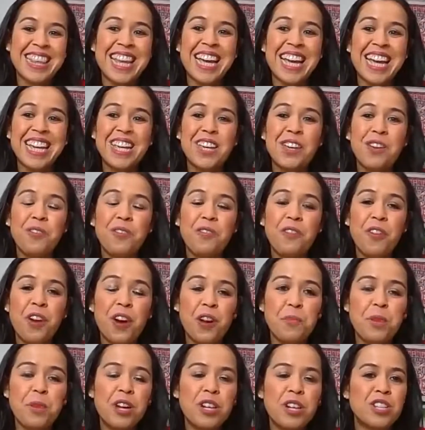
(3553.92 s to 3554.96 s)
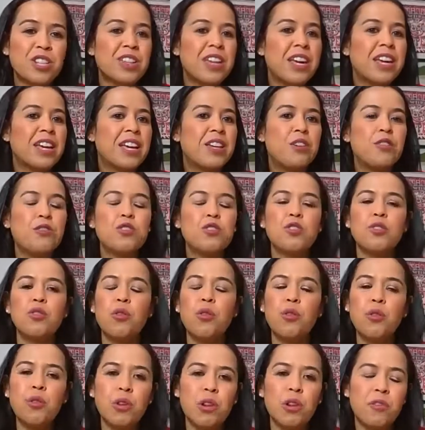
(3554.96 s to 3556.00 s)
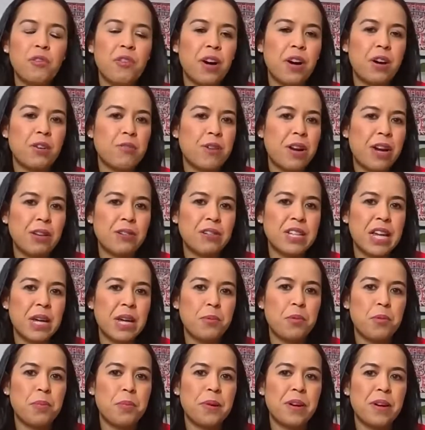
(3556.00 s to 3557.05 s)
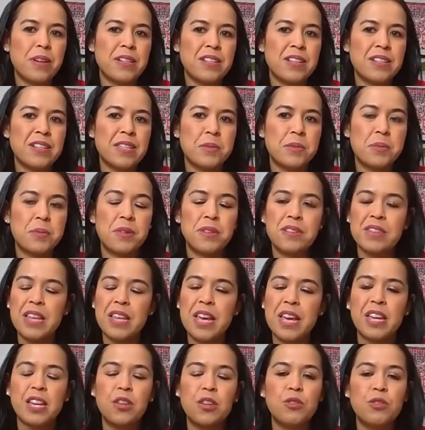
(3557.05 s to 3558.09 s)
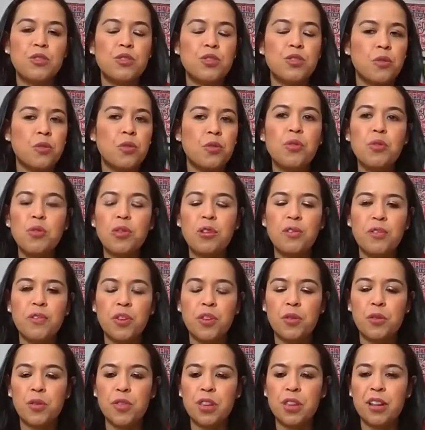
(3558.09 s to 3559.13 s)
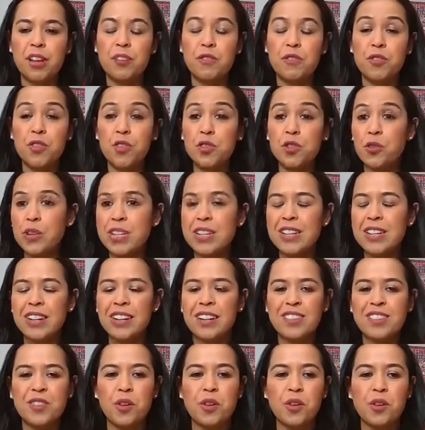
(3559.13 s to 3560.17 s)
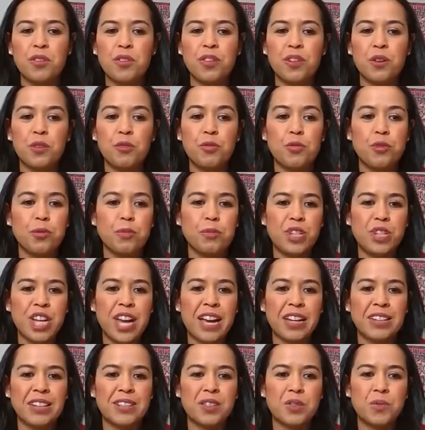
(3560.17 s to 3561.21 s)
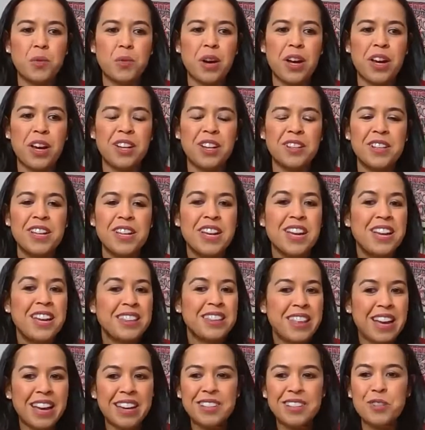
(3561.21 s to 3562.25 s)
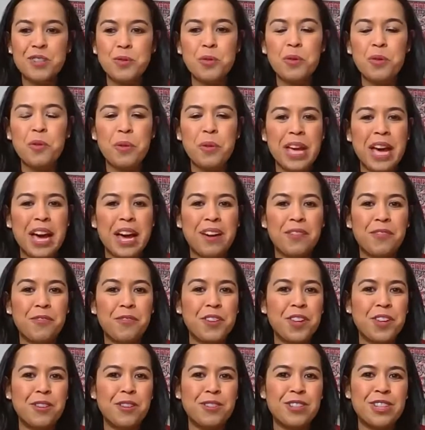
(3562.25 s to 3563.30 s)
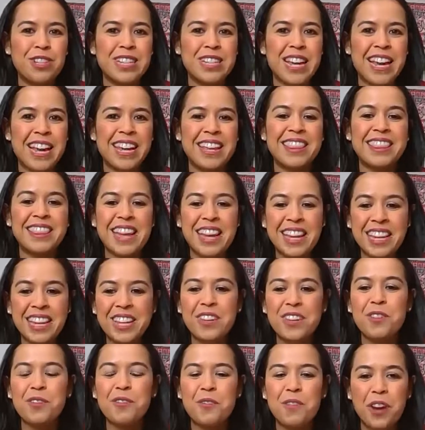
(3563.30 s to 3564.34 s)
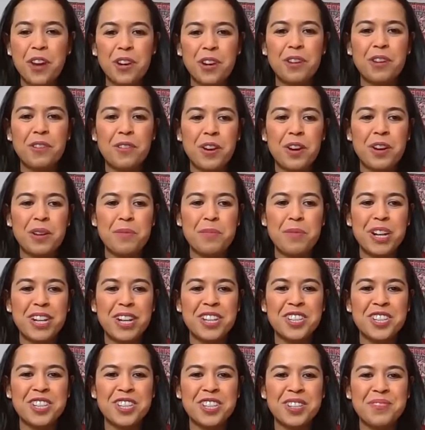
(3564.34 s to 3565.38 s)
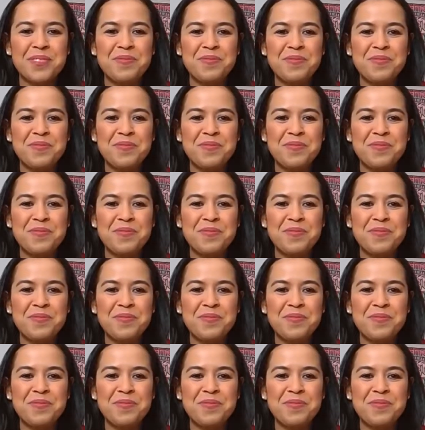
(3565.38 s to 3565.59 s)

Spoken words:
Thank you very much. Thank you to all of our roundtable participants. Thank you to all of you that have joined us on the group chat as well. That is all we have for you today. Thank you very, very much.